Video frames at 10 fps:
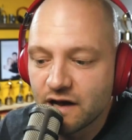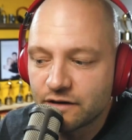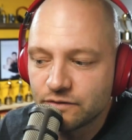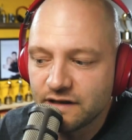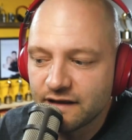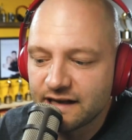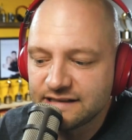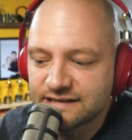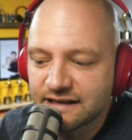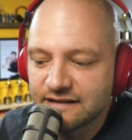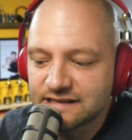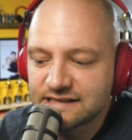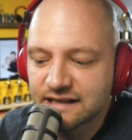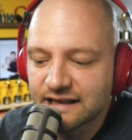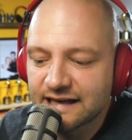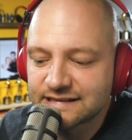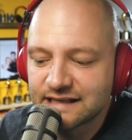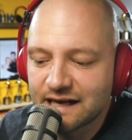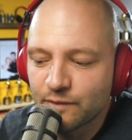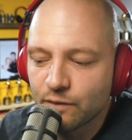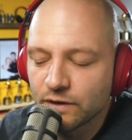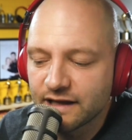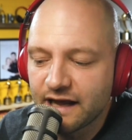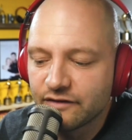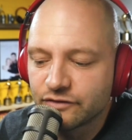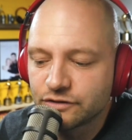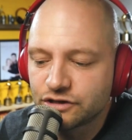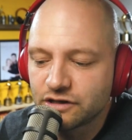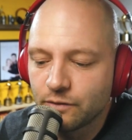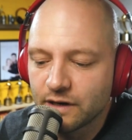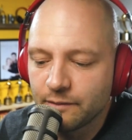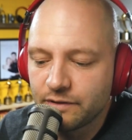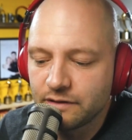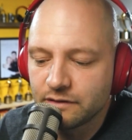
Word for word: not only that, he said, this is the last time I will ever show up.